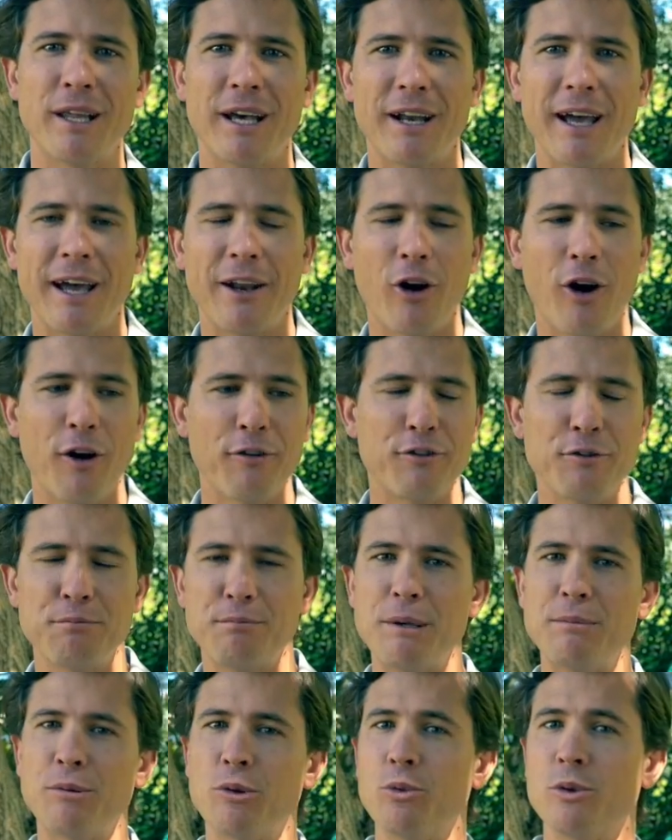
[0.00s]
and often
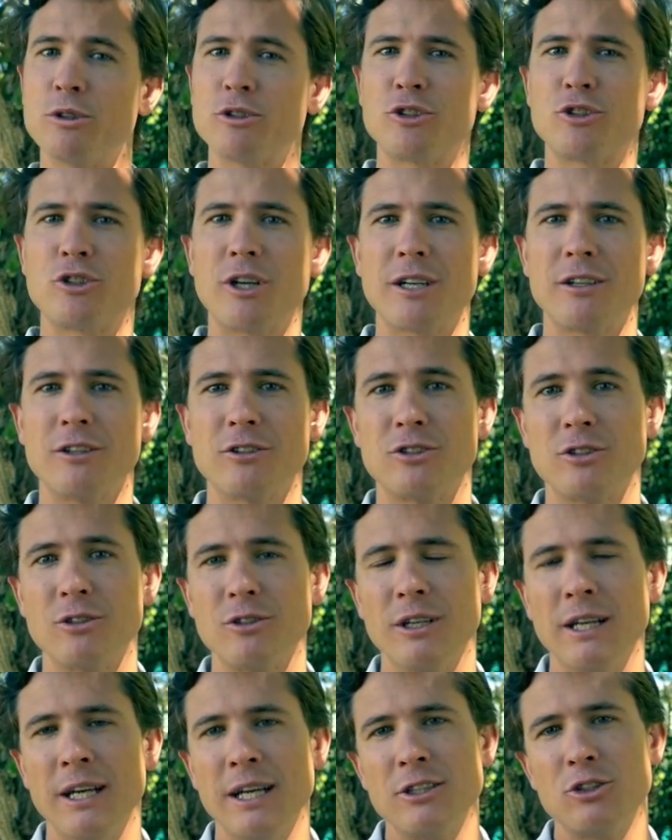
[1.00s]
people will struggle
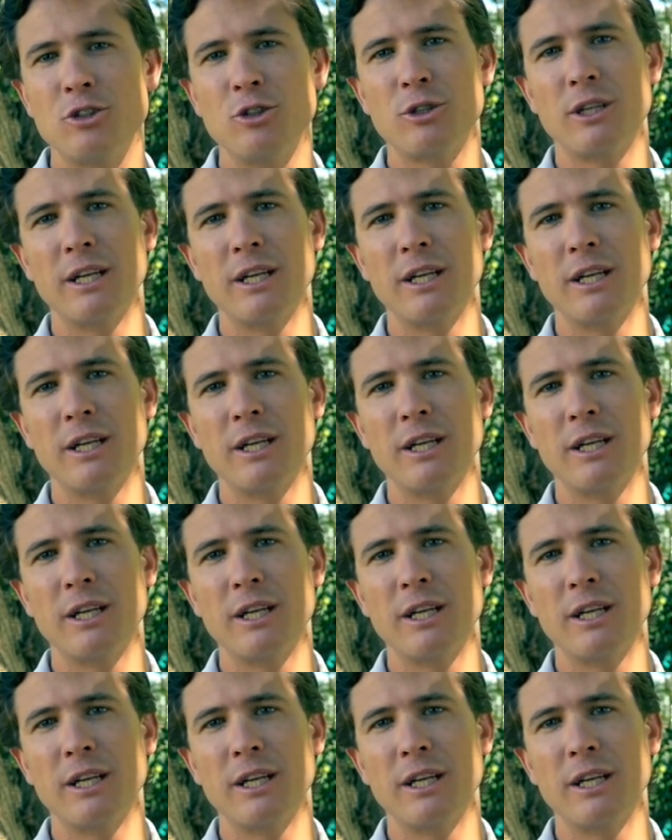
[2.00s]
to